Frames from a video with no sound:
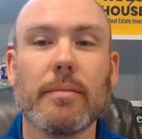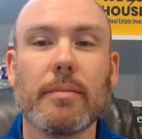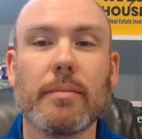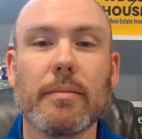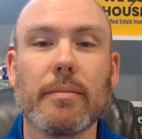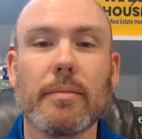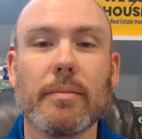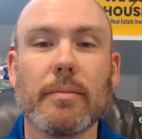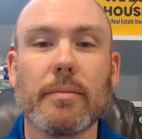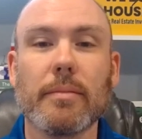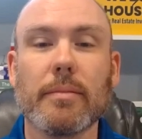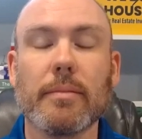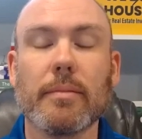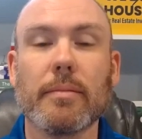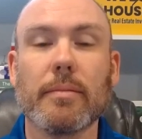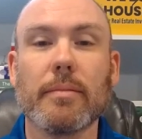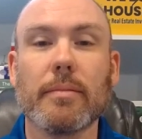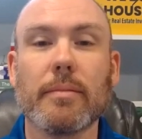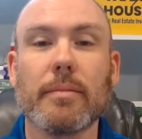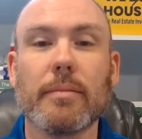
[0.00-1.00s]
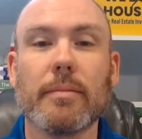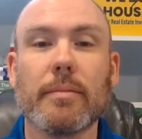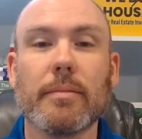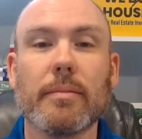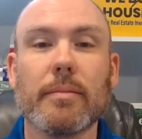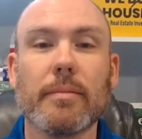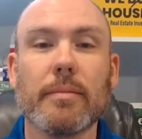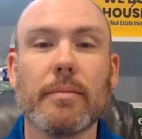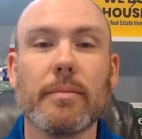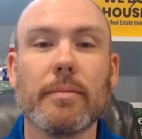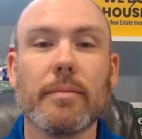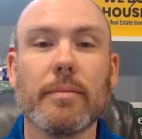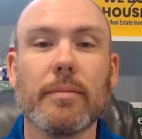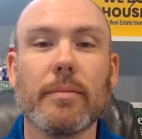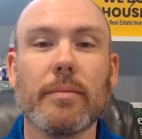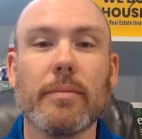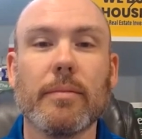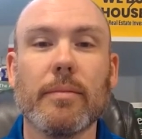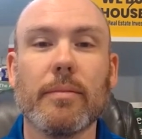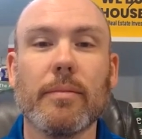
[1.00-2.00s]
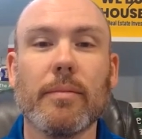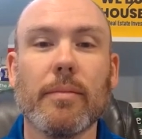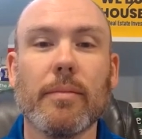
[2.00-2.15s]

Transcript: No words are spoken by the person on screen.